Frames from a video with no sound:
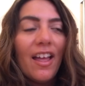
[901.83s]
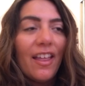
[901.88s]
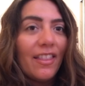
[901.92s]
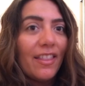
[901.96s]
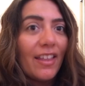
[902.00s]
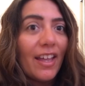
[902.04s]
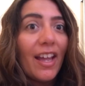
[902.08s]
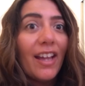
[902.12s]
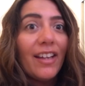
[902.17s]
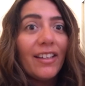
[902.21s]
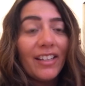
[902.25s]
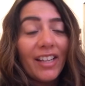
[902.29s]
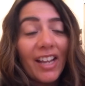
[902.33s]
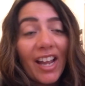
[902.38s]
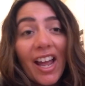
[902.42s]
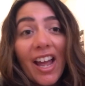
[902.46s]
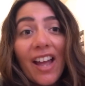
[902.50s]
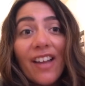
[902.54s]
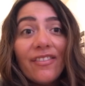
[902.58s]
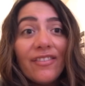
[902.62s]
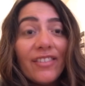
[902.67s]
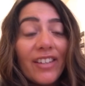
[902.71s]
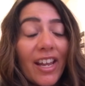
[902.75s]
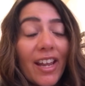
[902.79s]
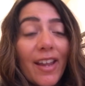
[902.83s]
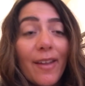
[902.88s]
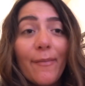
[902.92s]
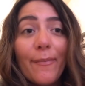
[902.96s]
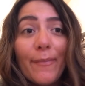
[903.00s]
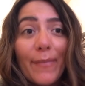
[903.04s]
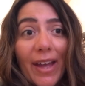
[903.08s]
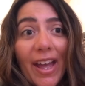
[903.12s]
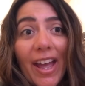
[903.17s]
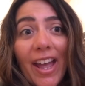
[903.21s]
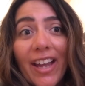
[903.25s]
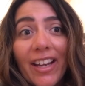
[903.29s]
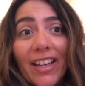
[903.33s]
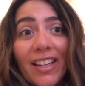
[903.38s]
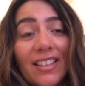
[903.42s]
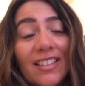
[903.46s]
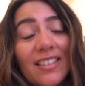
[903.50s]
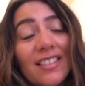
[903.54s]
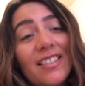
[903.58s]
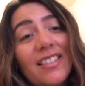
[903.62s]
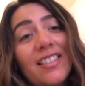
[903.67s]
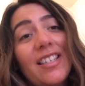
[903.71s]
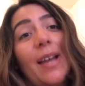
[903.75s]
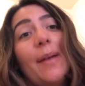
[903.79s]
that calf came back
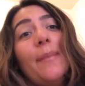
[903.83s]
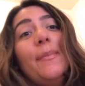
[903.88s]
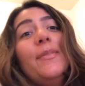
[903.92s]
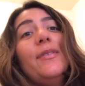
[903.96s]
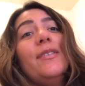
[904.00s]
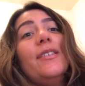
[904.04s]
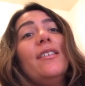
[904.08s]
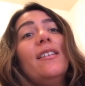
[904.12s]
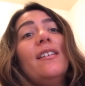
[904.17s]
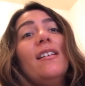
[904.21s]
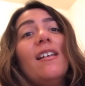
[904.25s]
and stepped